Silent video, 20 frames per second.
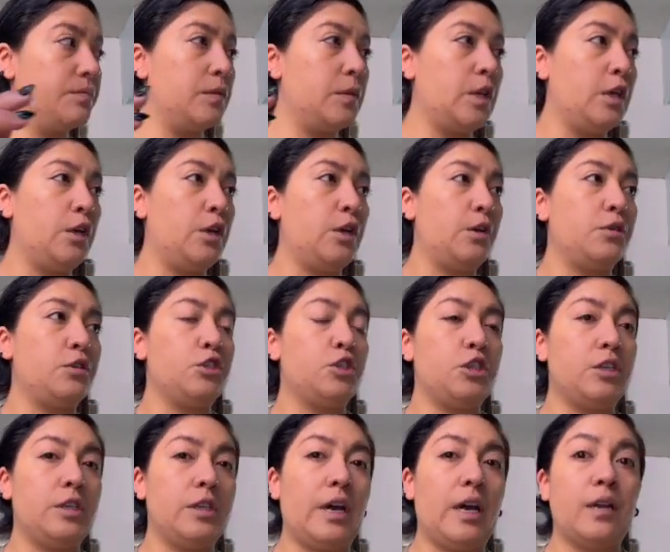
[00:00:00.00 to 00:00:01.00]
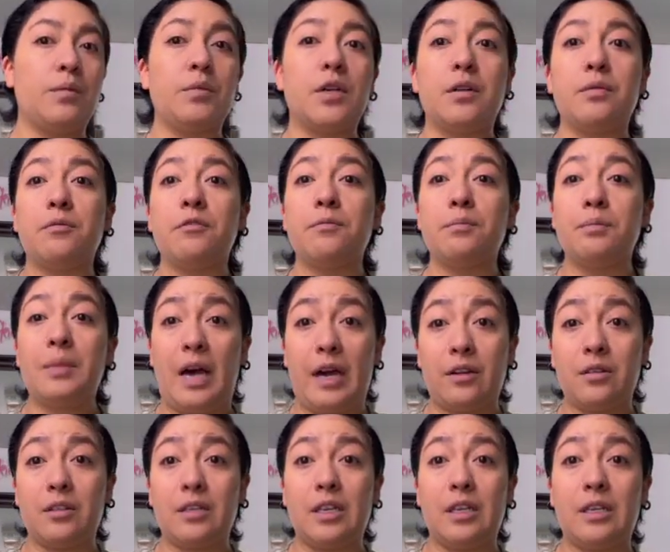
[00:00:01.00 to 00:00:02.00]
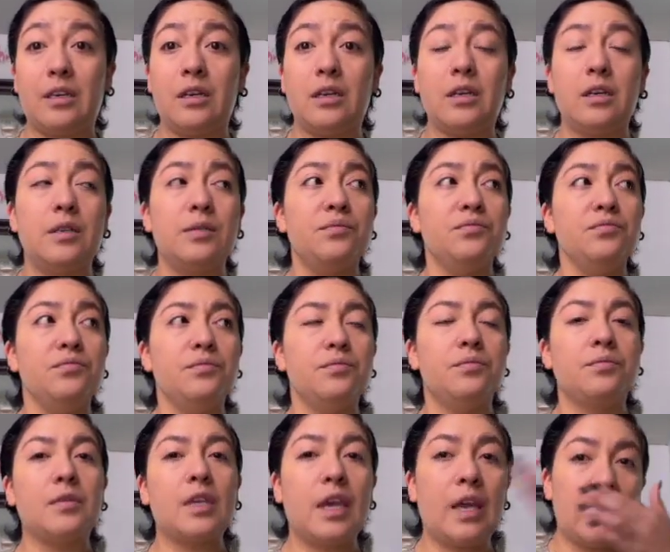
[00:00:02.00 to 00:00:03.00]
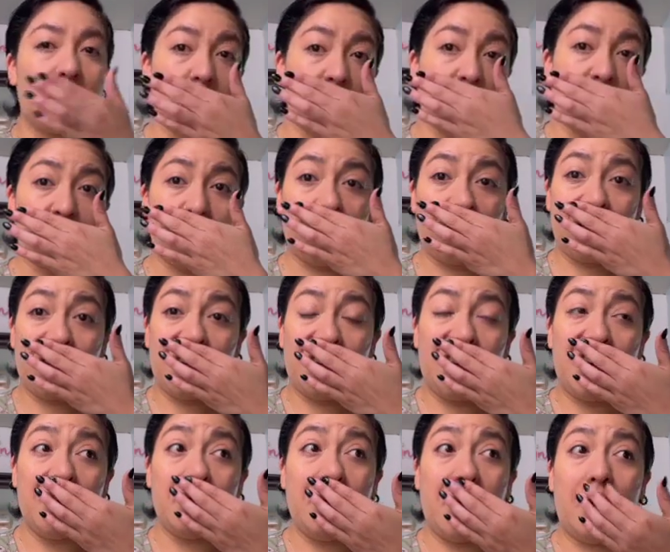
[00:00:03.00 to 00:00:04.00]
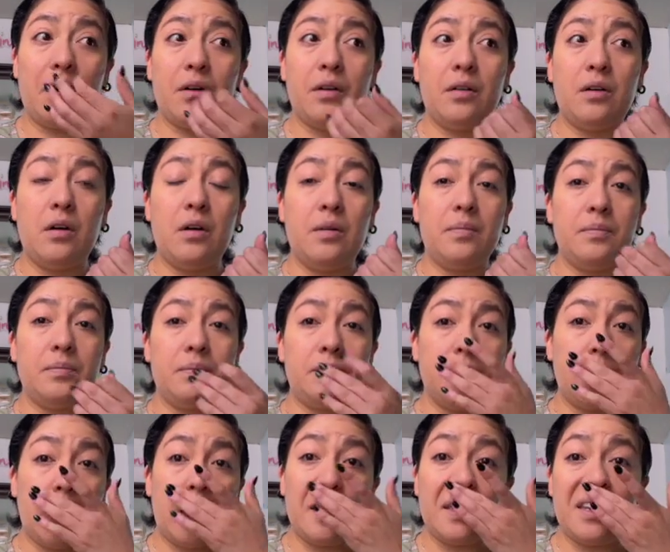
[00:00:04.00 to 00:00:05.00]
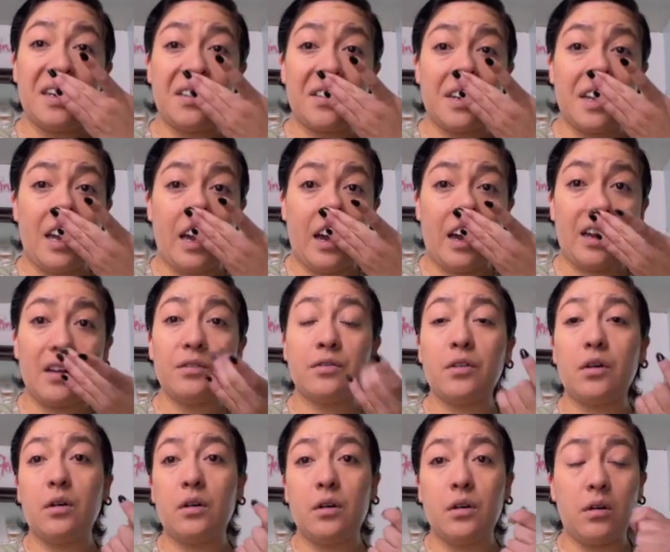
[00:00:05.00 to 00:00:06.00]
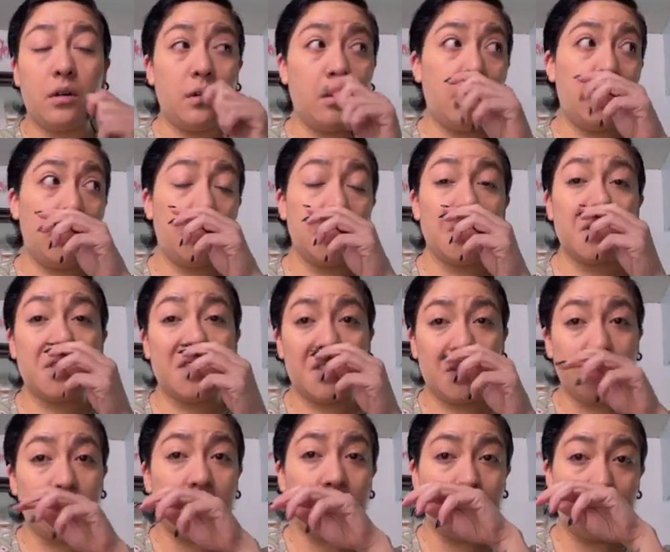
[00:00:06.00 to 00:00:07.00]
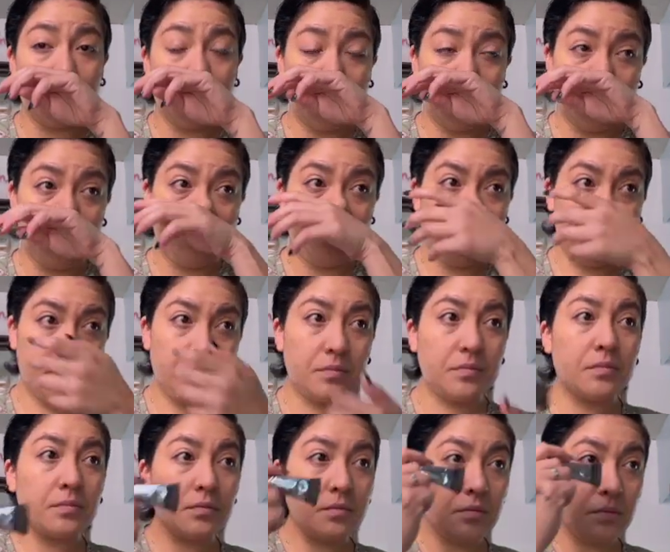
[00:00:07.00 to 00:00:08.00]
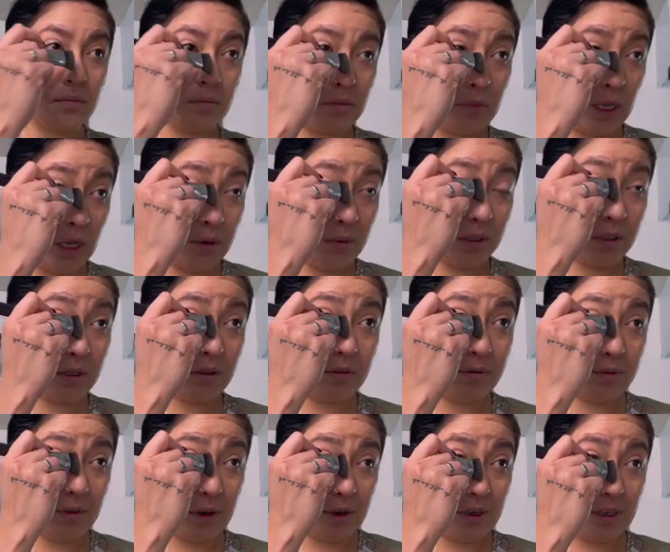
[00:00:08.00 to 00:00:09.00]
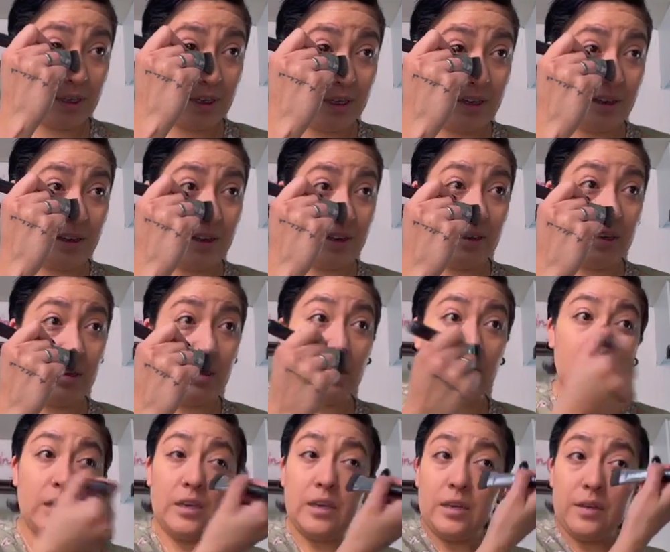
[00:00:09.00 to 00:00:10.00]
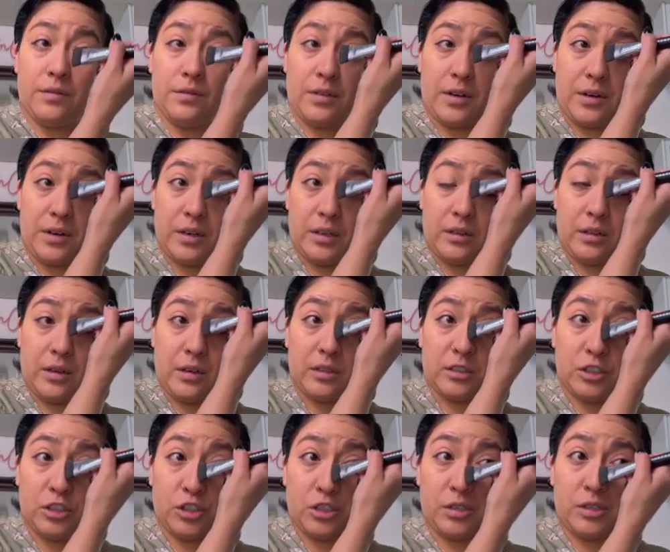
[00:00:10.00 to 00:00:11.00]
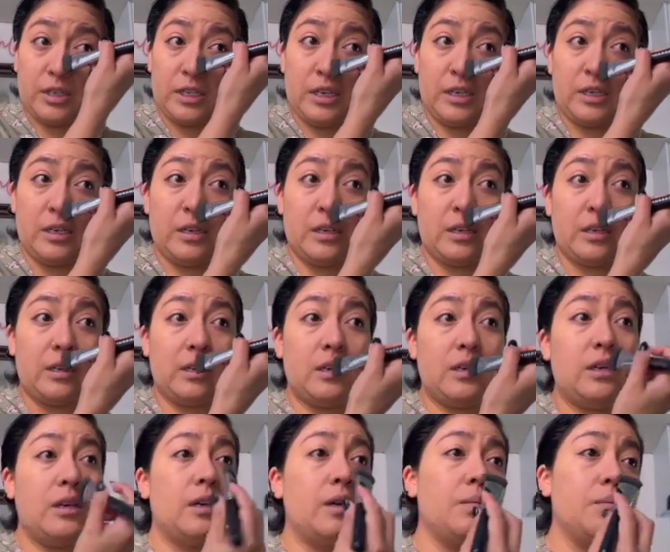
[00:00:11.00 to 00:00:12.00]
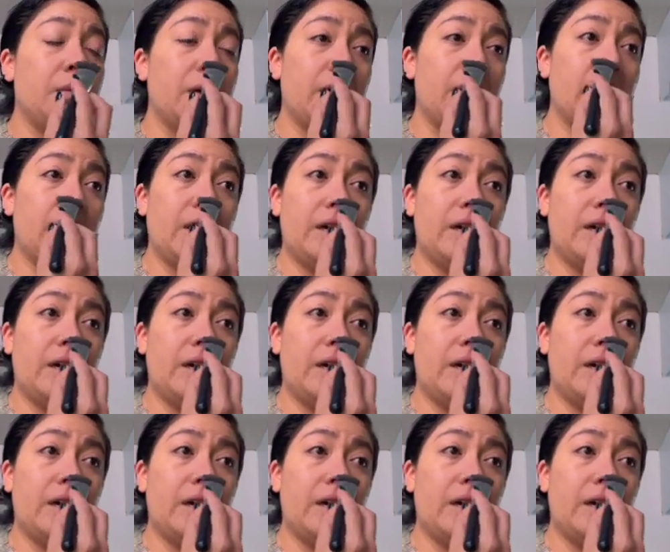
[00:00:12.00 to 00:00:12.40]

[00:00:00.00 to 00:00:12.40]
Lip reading: You know, she had been battling cancer for about a year and a half, almost 2 years. It was a very, very long journey, but